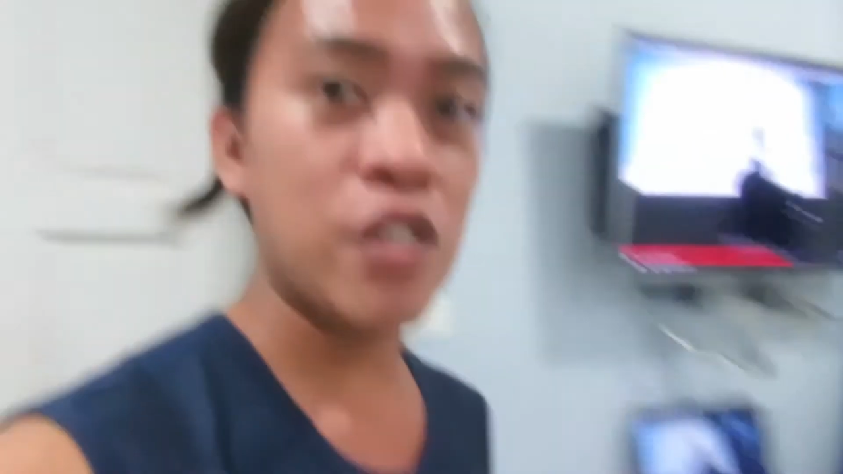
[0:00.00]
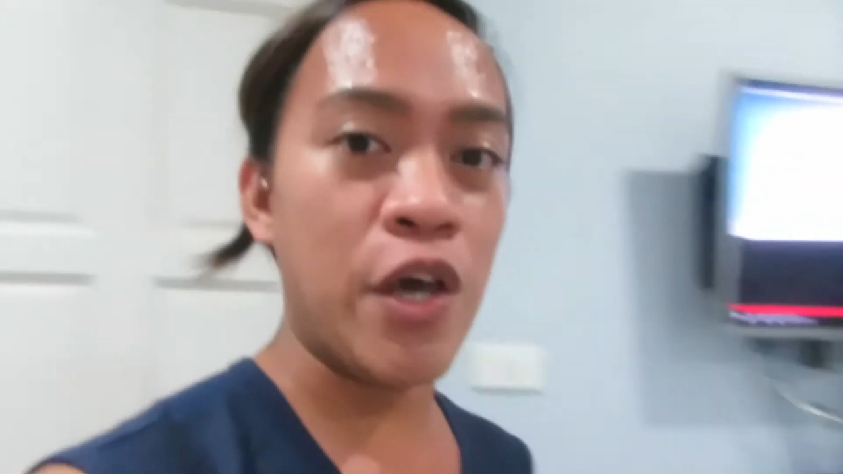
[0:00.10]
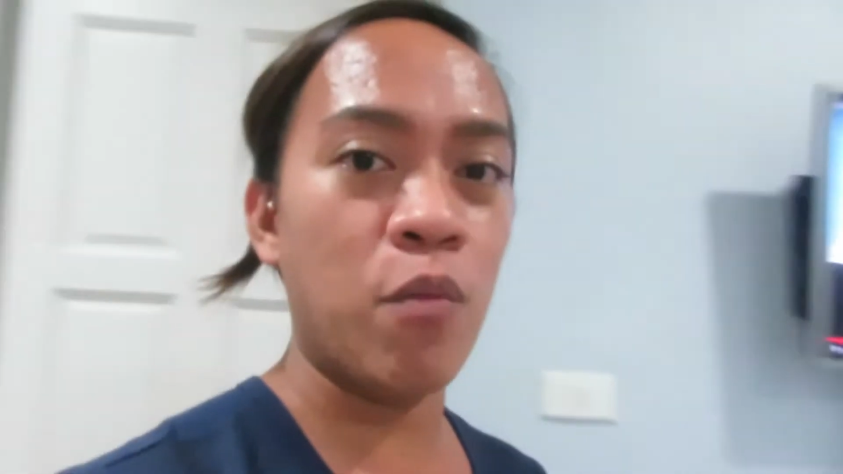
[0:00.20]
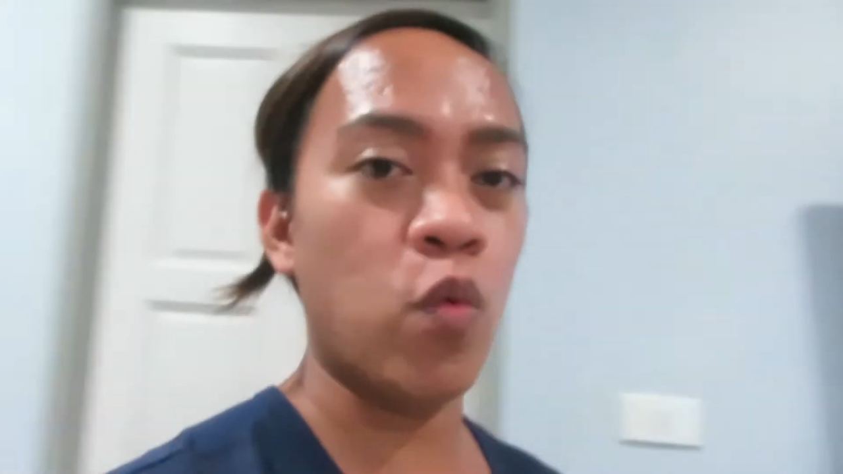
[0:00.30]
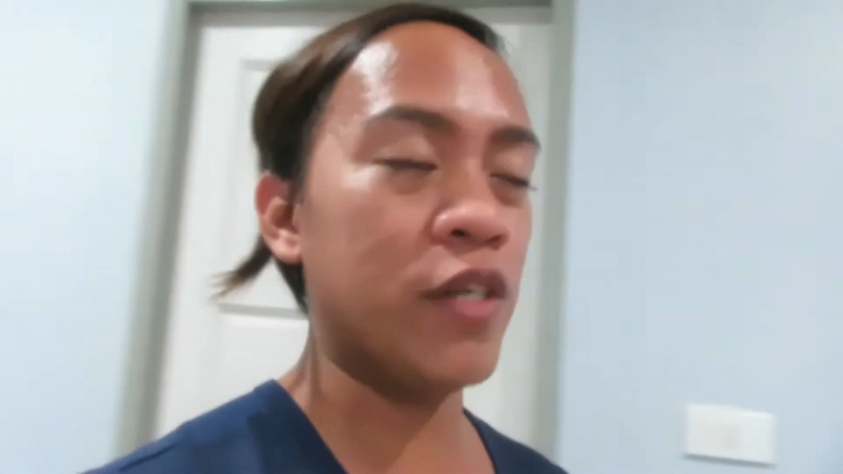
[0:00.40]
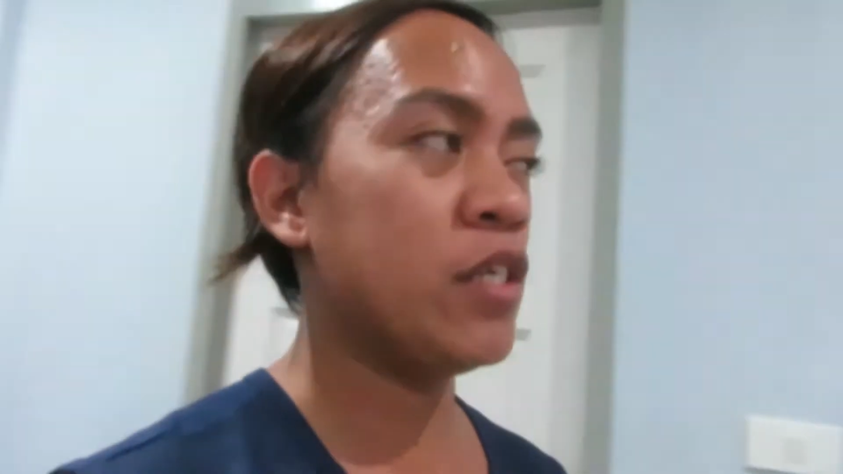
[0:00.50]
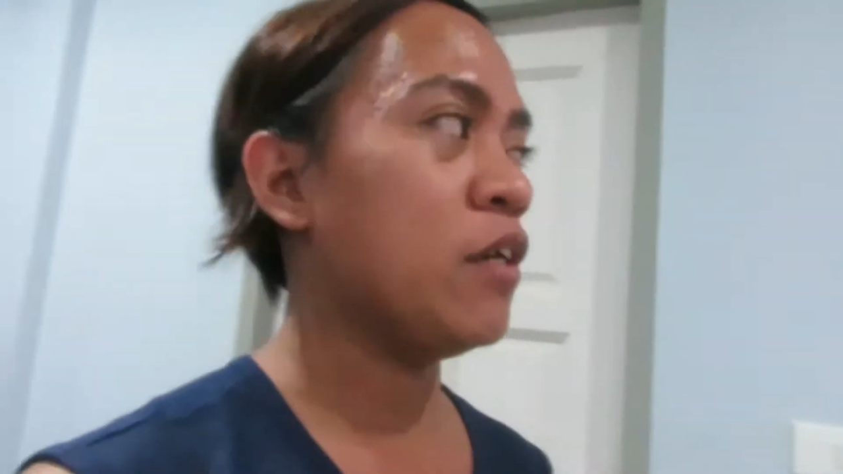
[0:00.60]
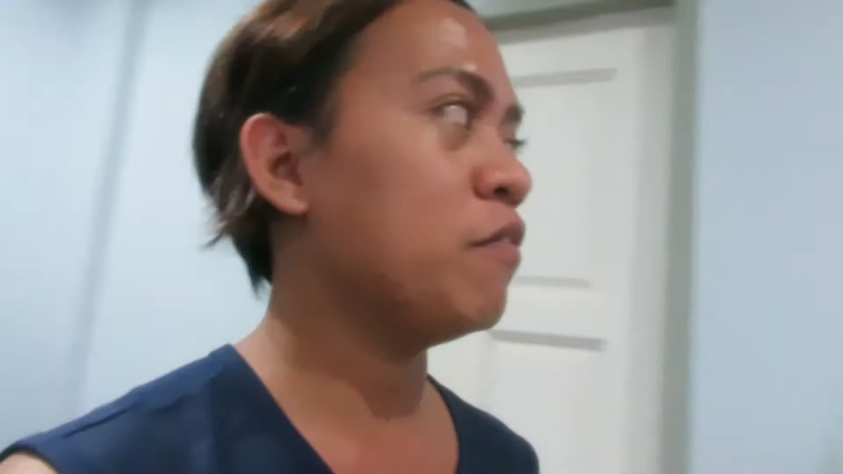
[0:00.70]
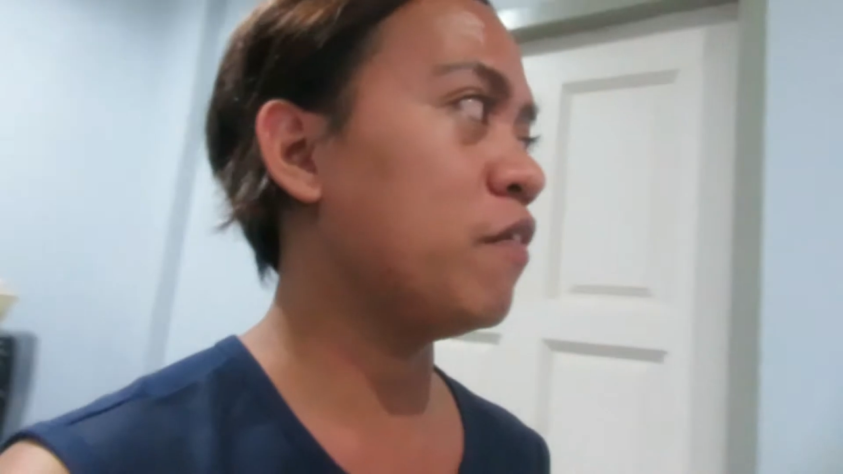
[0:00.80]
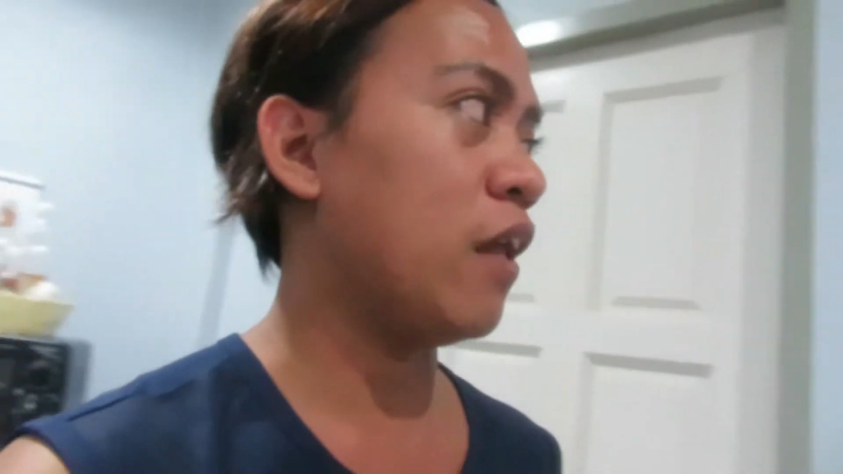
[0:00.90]
So I'm
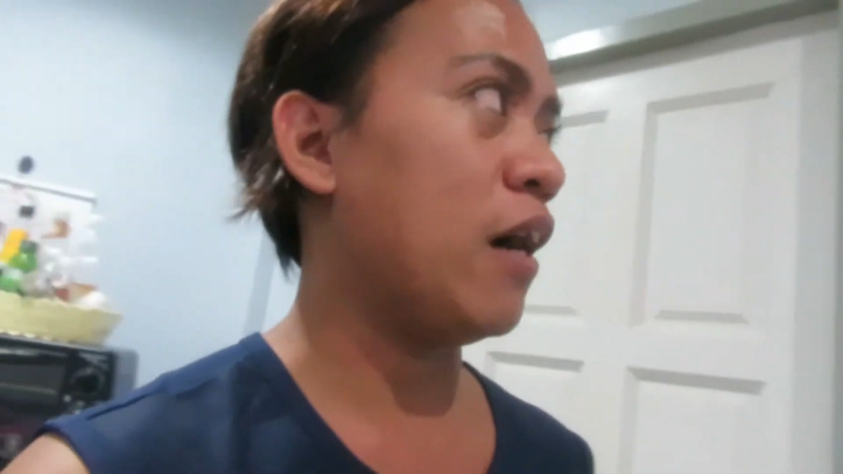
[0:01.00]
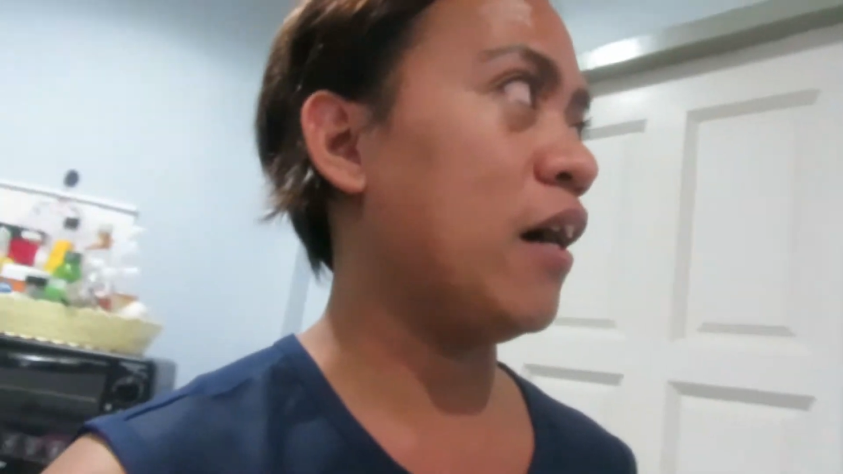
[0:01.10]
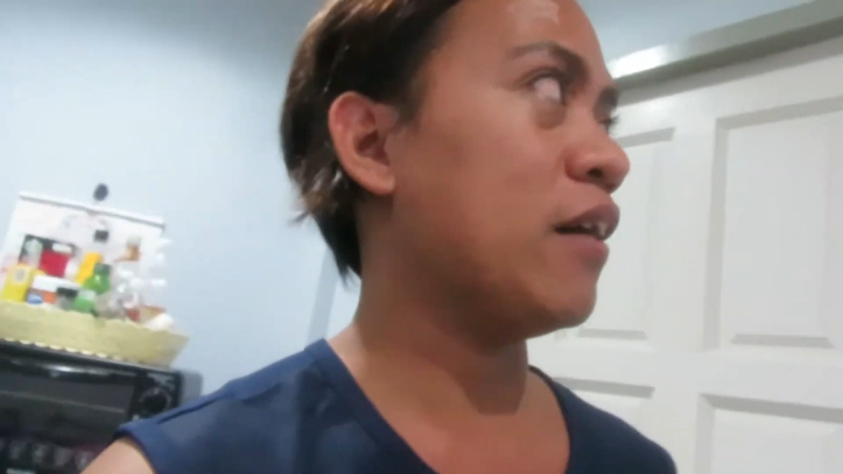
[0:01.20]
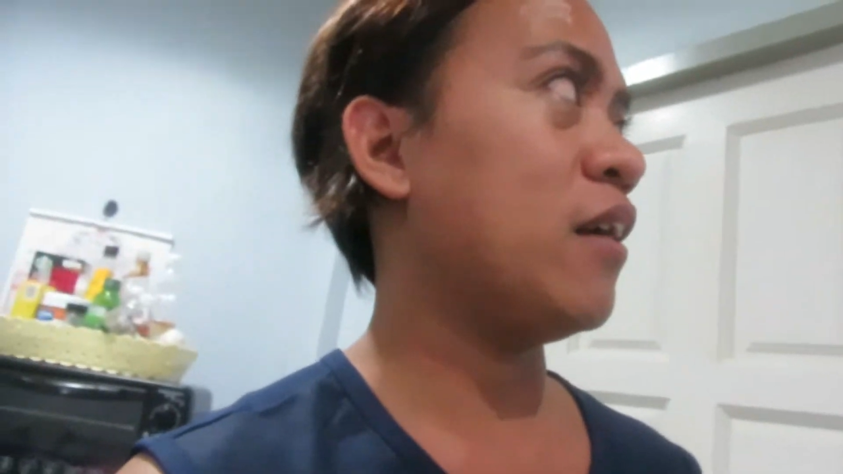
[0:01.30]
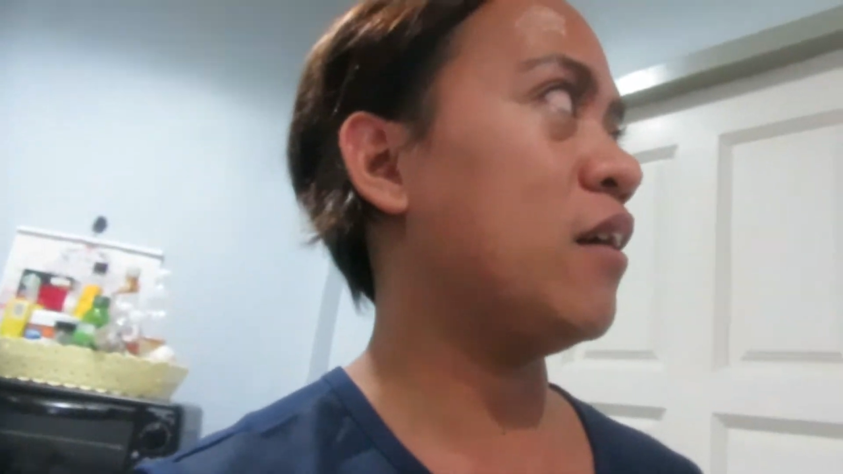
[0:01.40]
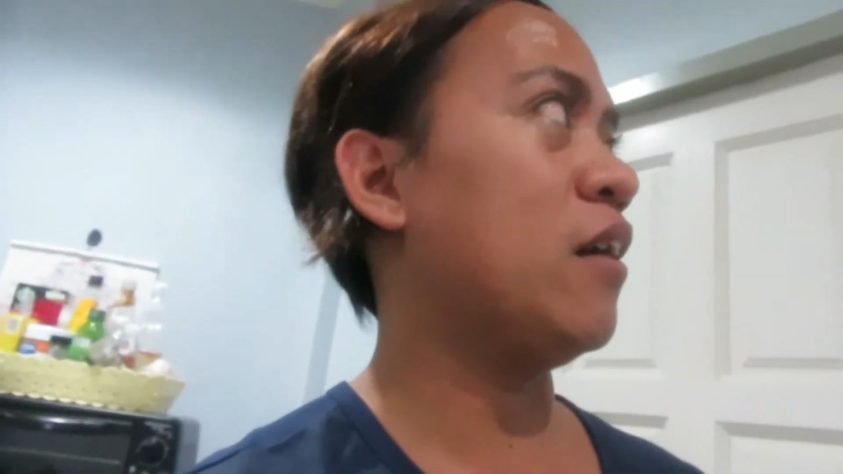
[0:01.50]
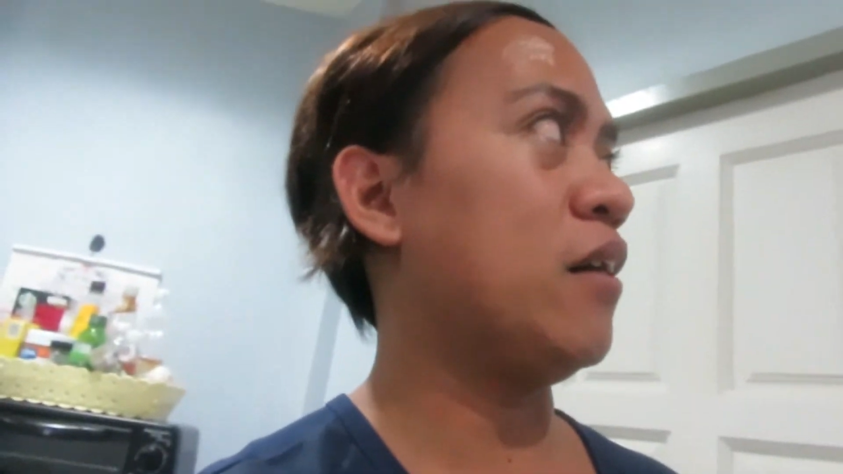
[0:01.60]
watching vlog.